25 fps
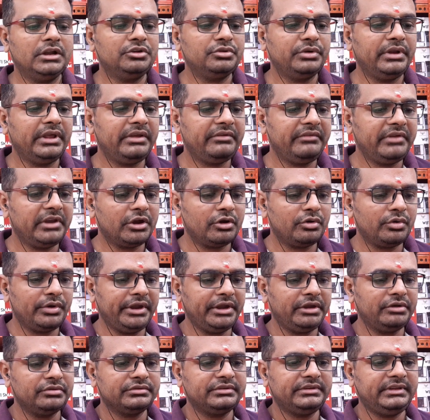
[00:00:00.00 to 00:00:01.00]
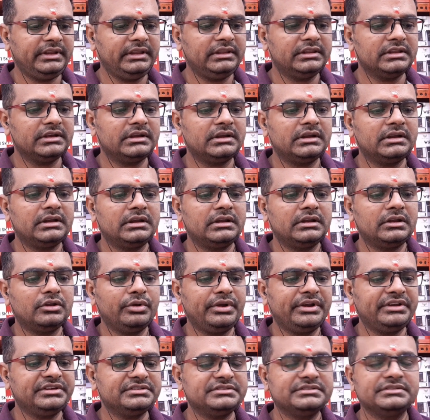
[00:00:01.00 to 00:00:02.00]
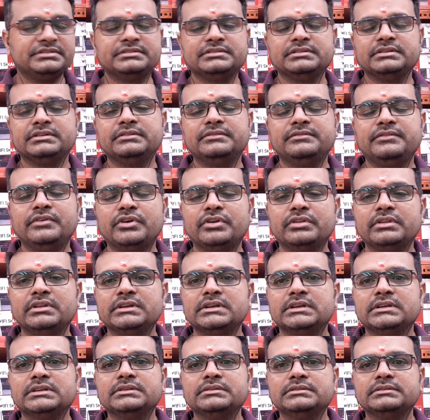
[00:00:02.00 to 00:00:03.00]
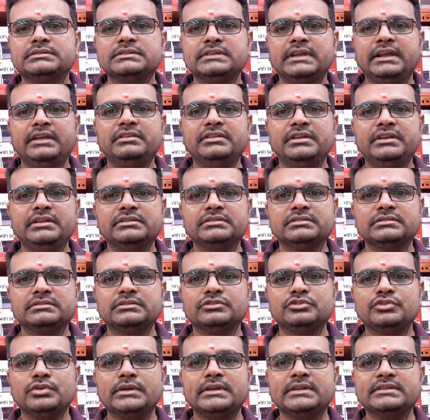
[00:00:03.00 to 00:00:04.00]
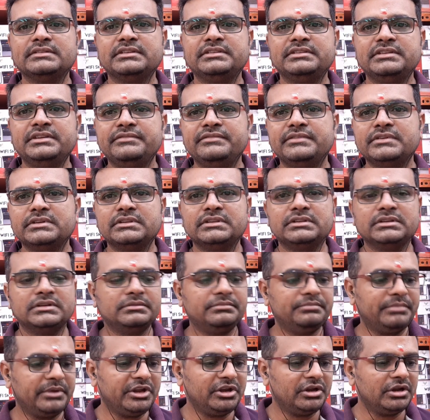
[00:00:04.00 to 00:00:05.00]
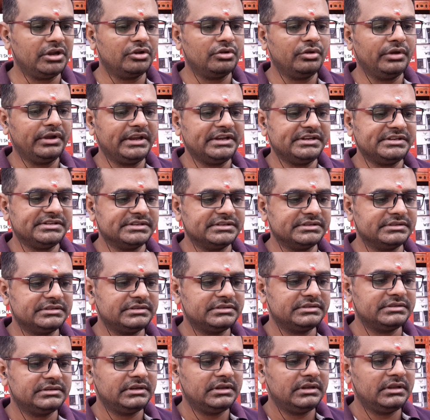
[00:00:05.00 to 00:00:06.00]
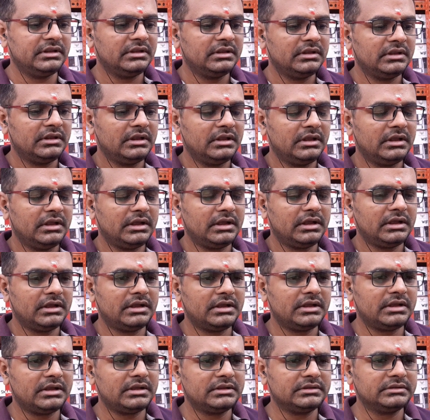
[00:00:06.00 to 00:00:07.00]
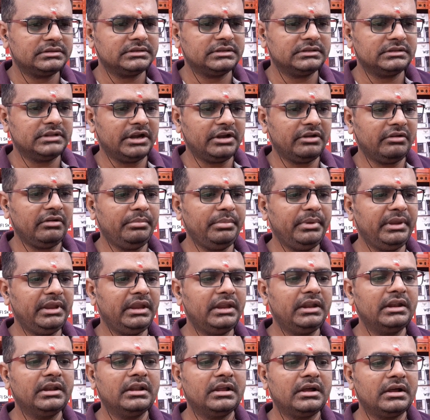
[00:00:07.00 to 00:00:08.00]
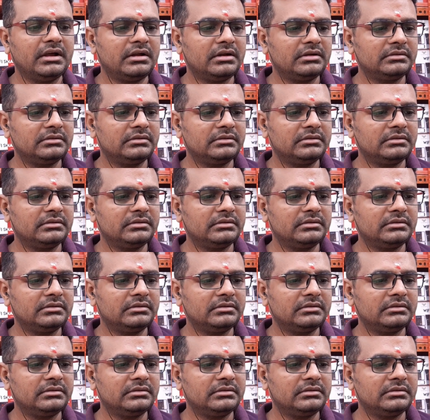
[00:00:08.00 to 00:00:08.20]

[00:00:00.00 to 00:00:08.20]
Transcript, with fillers: today we are going to see the locations uh, for the sizings solar sizing for the particular locations uh, that will be in